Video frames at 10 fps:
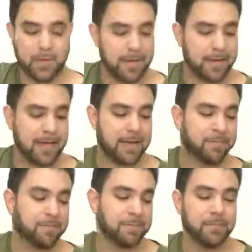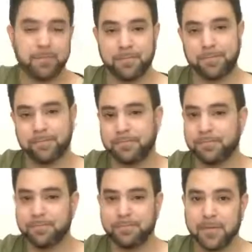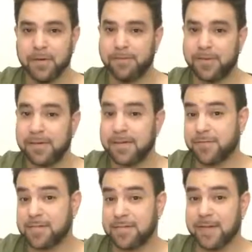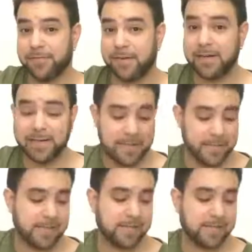And again, very interesting, very nice.